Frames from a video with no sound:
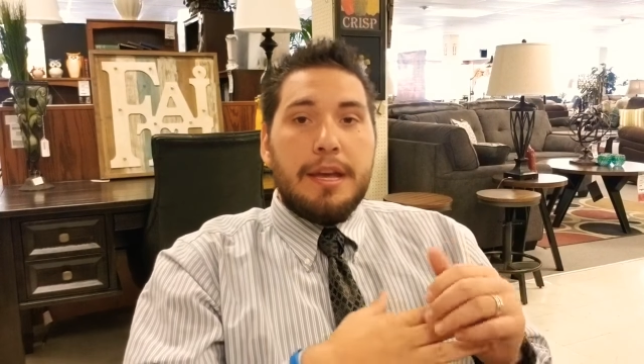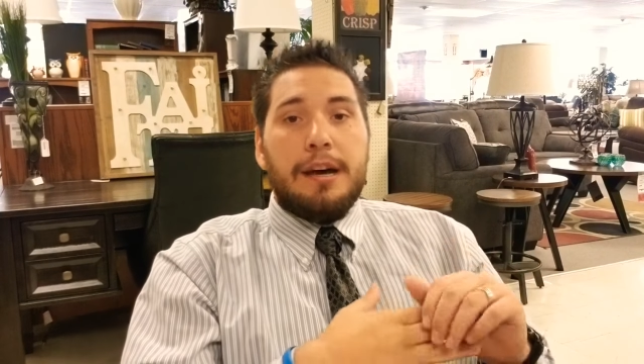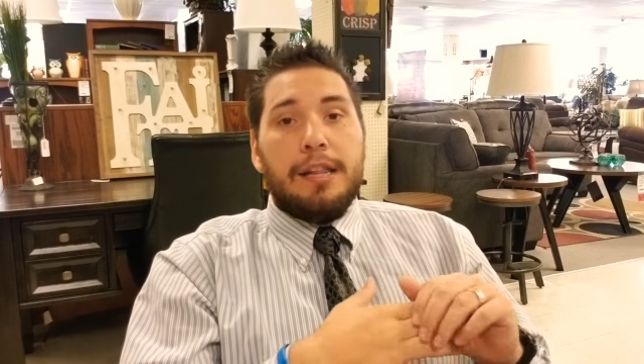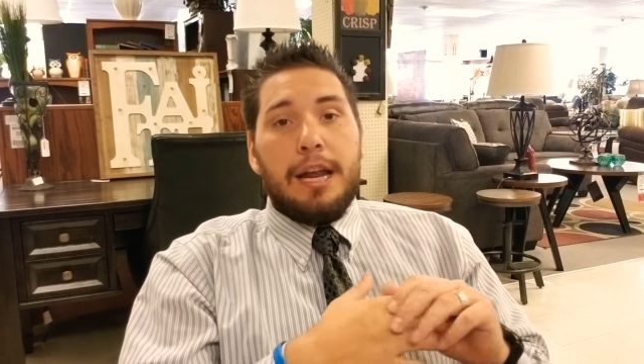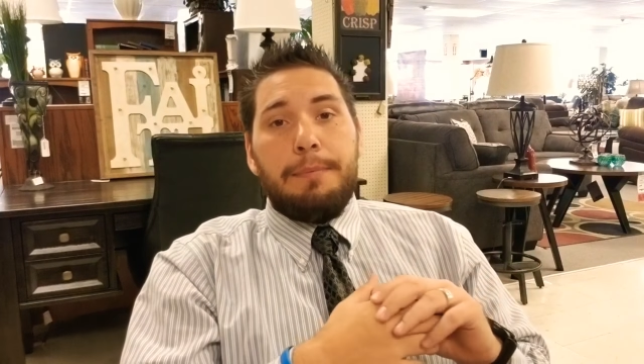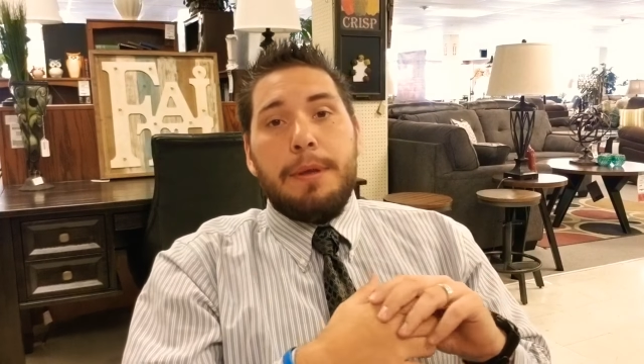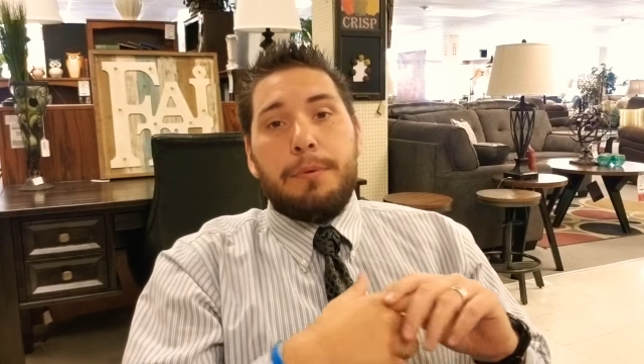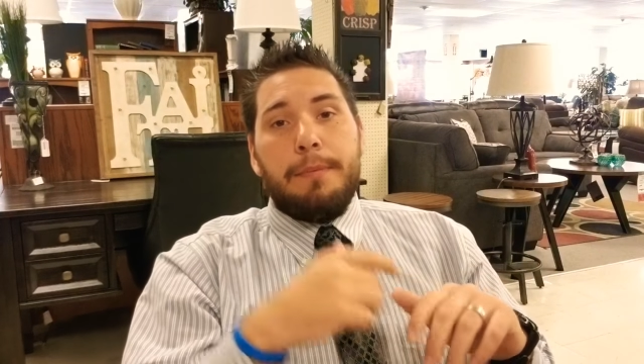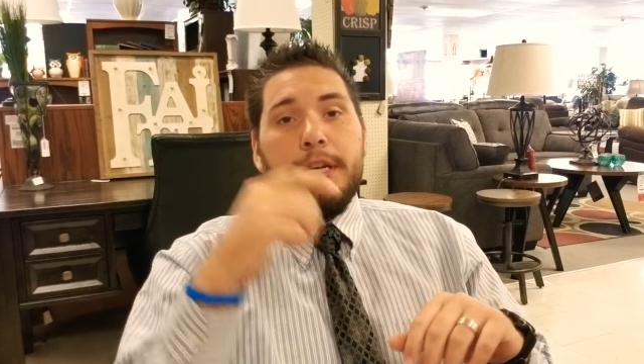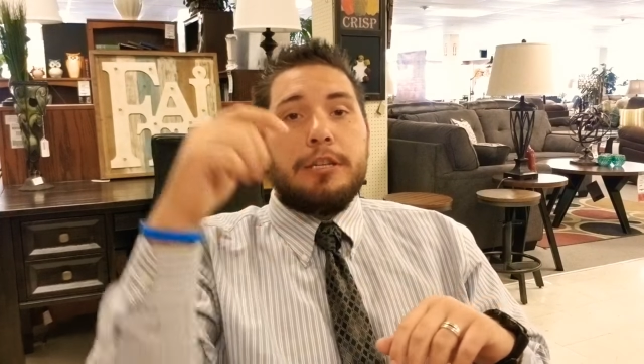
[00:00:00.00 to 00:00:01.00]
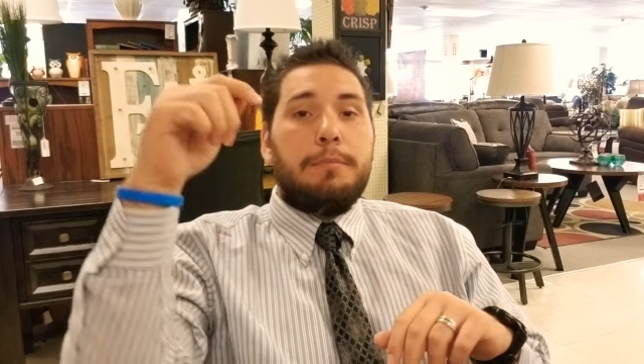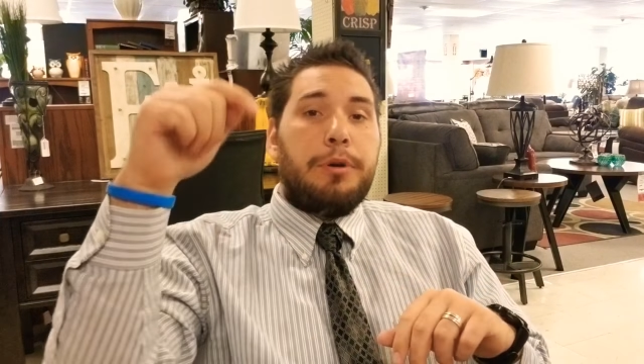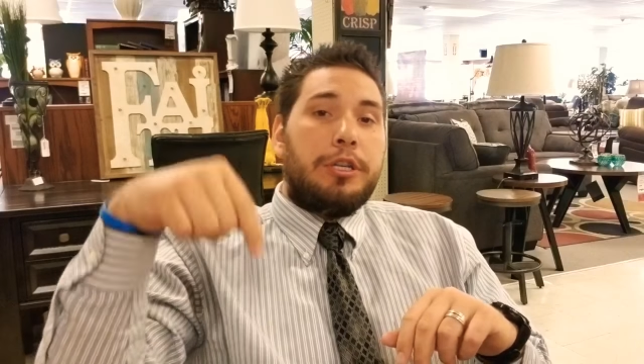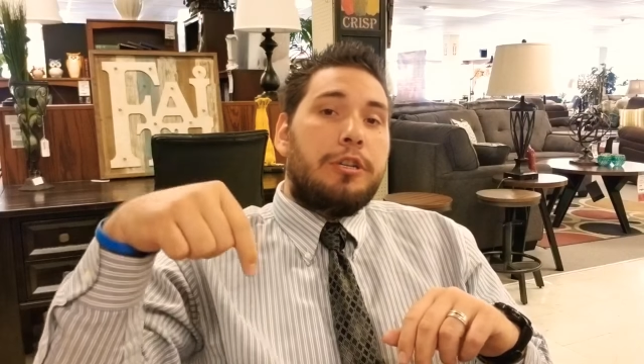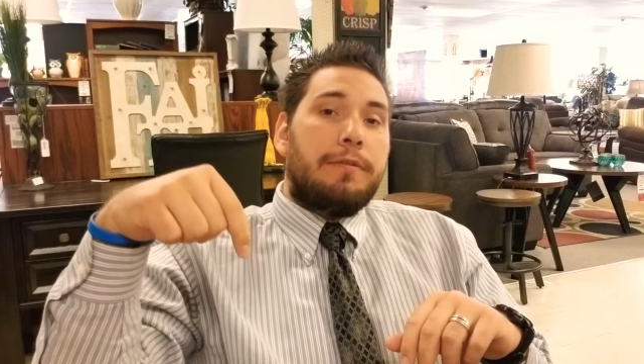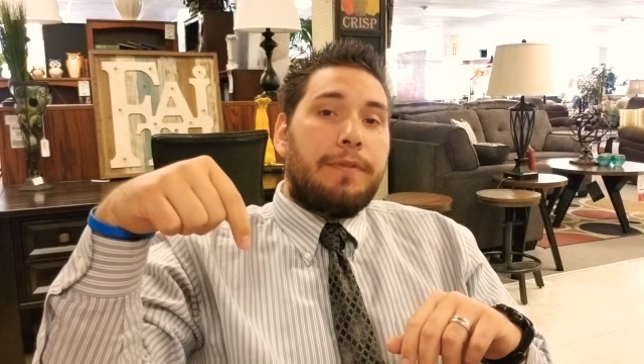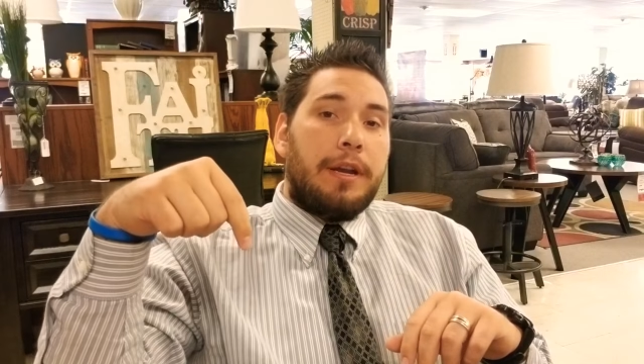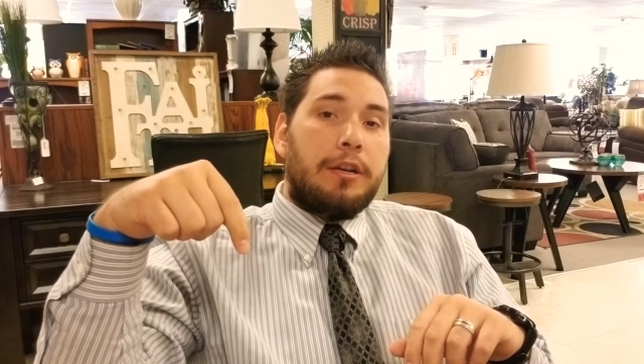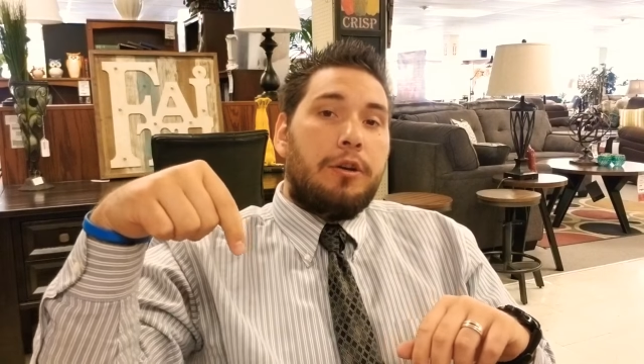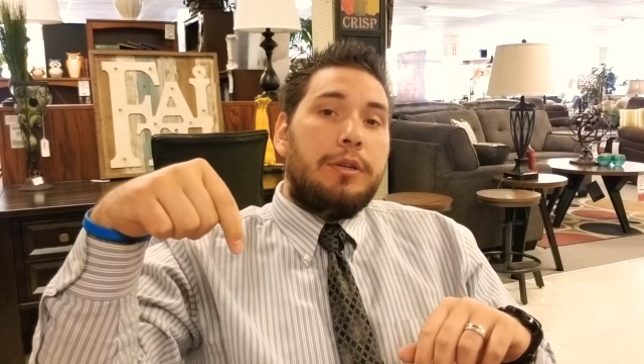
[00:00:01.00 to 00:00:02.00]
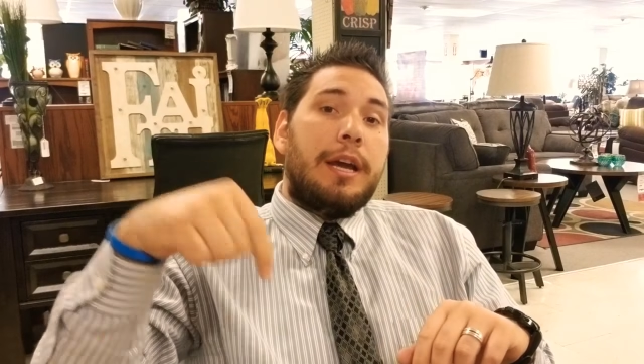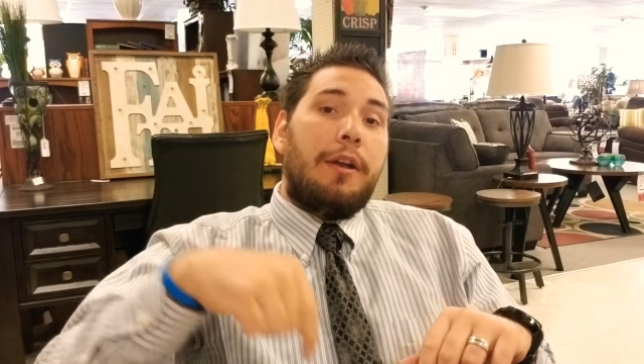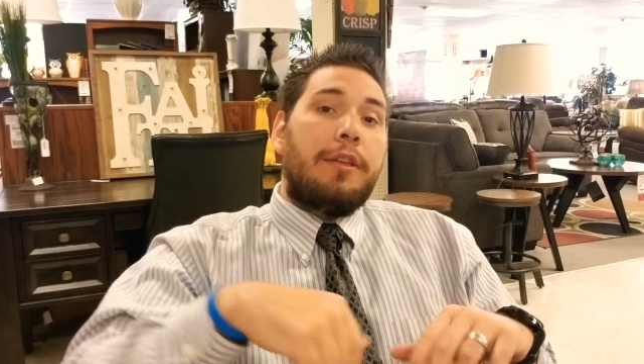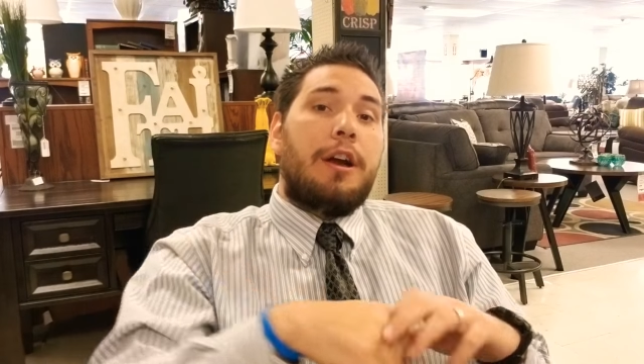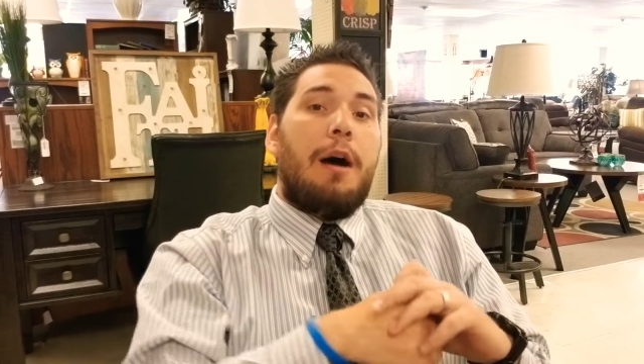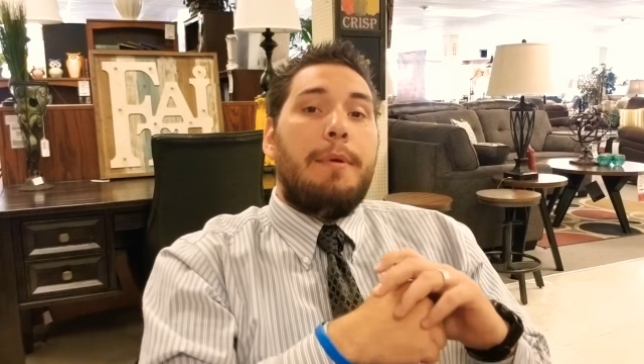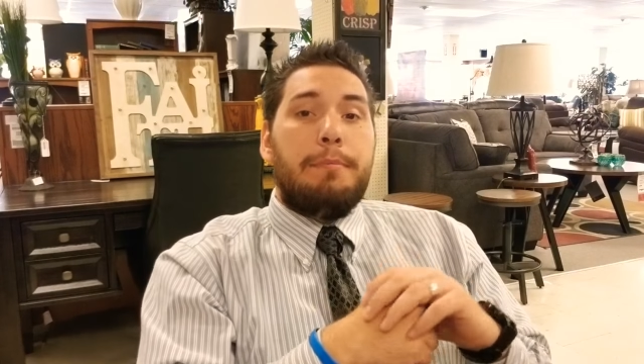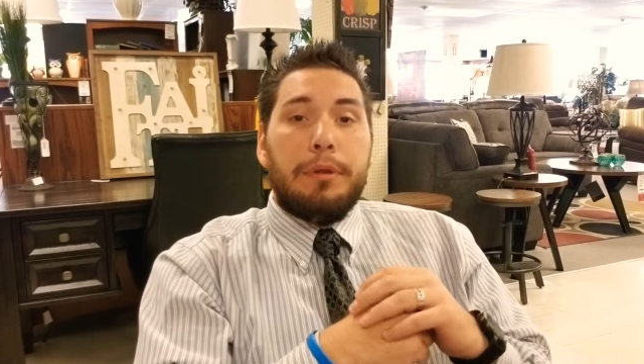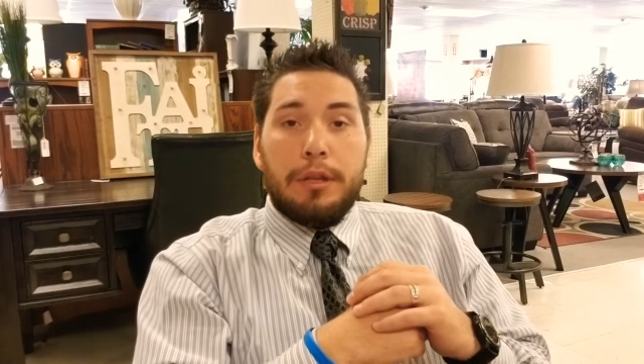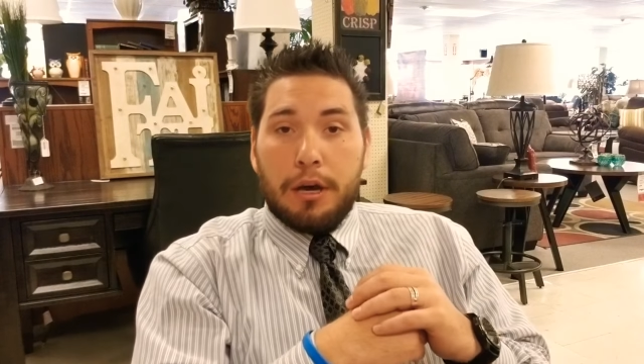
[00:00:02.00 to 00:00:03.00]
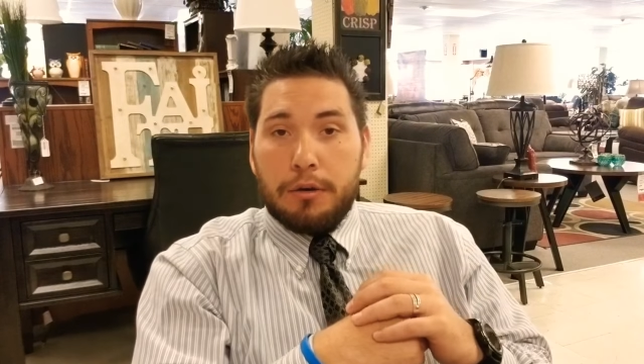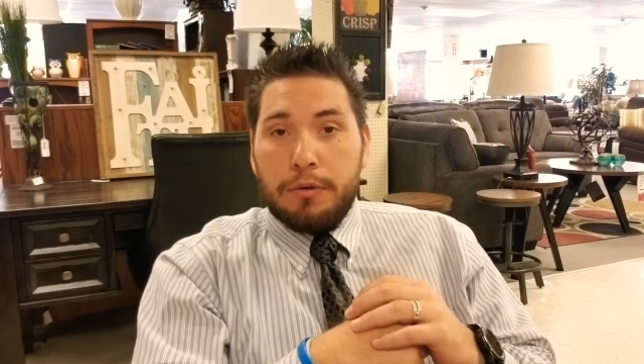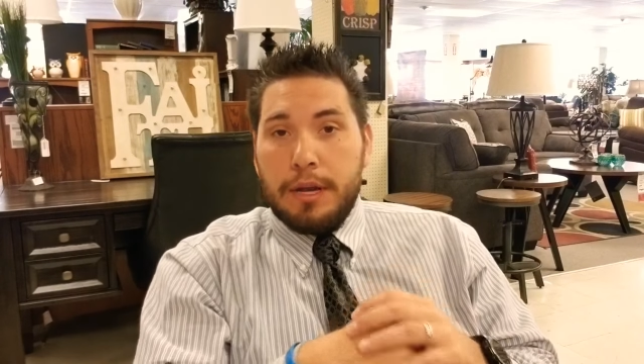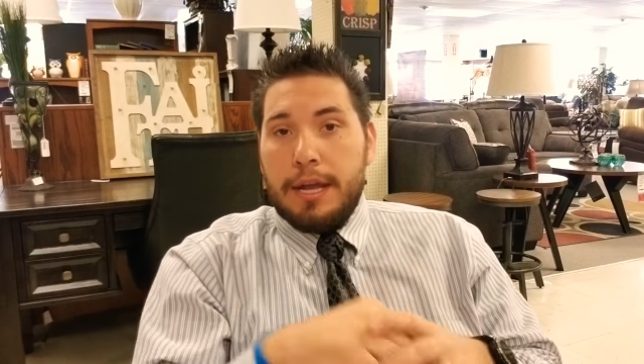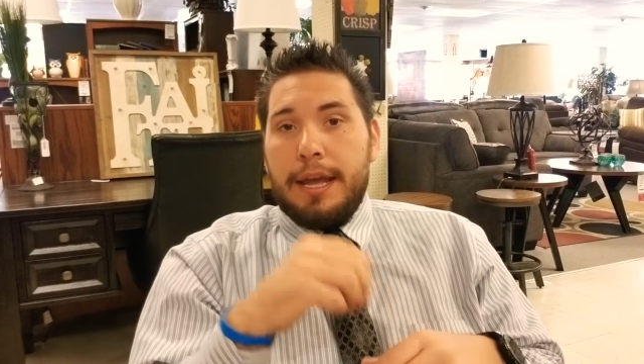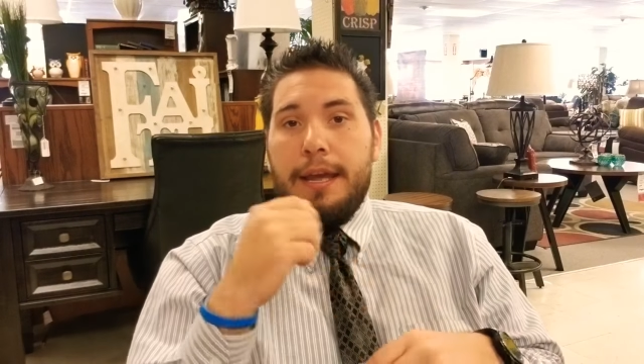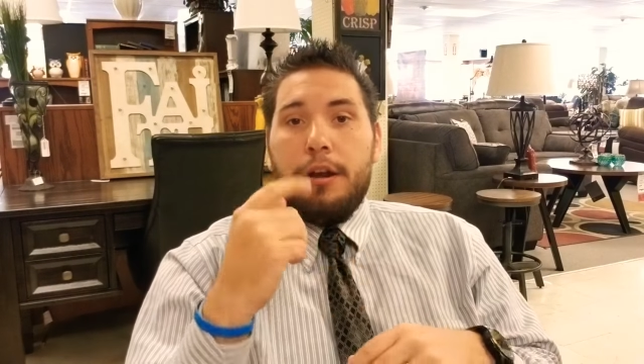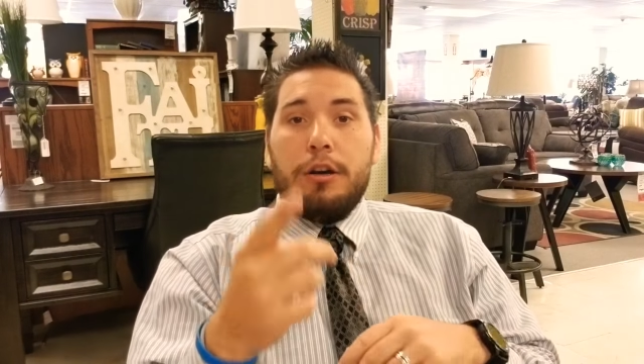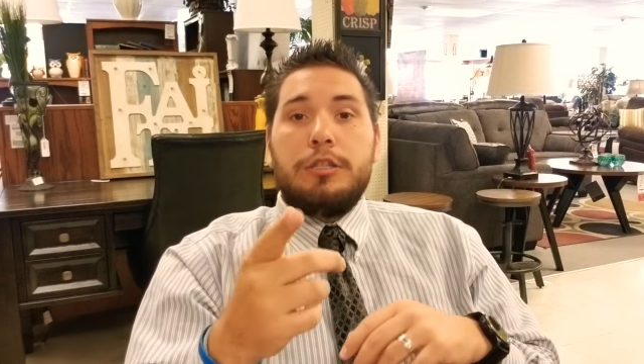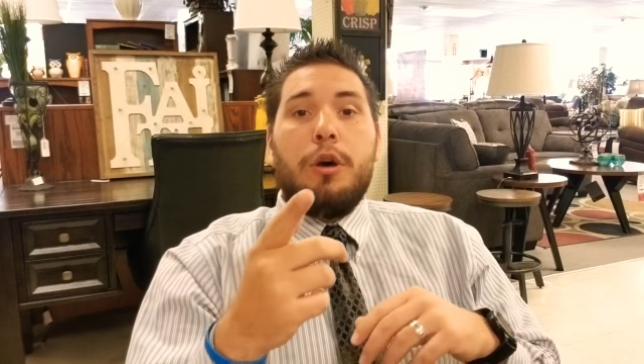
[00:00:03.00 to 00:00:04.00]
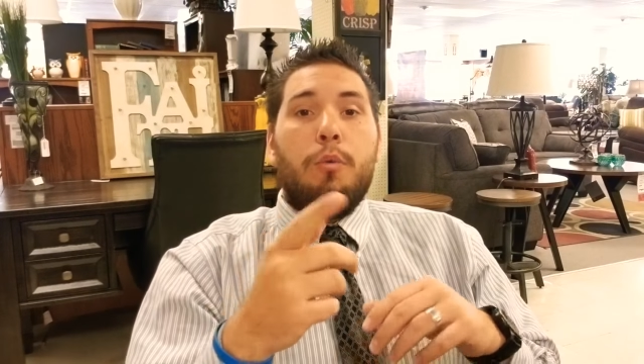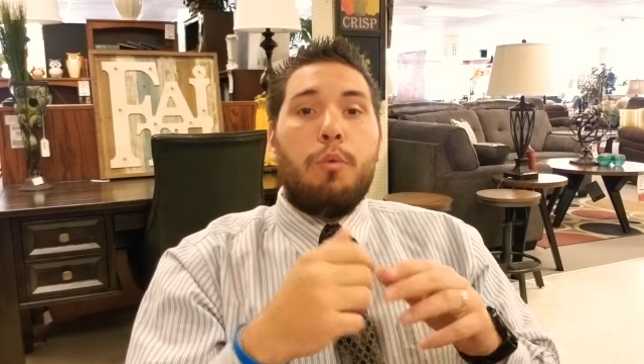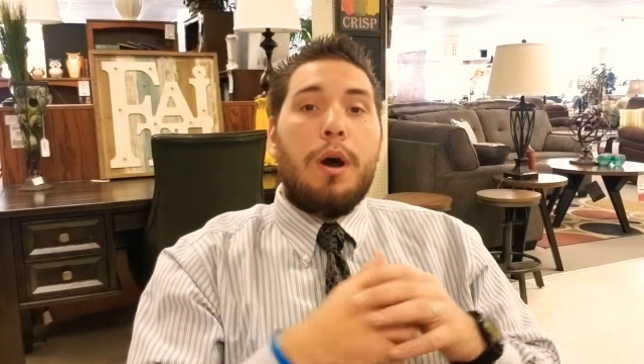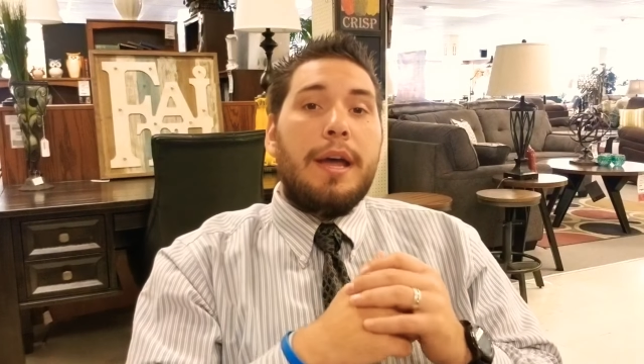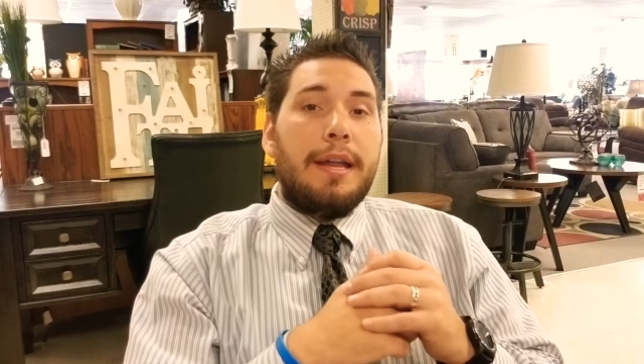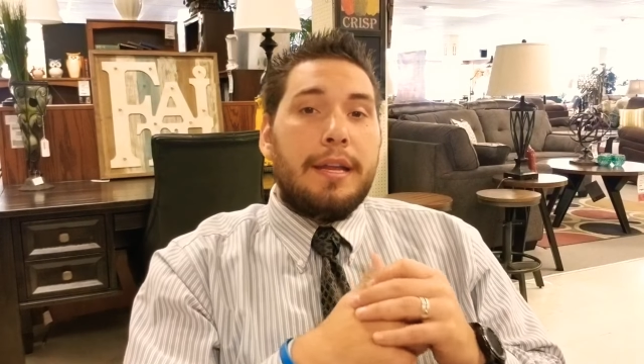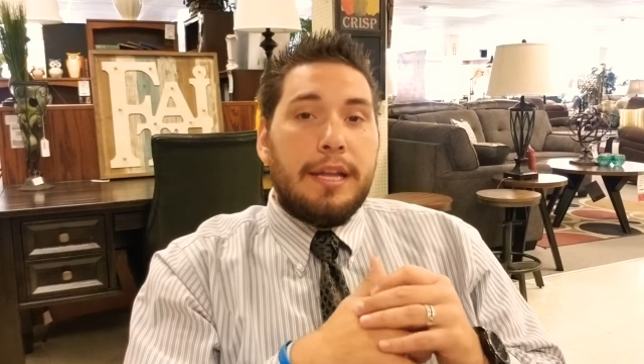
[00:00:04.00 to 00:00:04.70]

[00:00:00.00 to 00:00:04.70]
A lot of people, make sure and put your friend code down in the comment below, and also what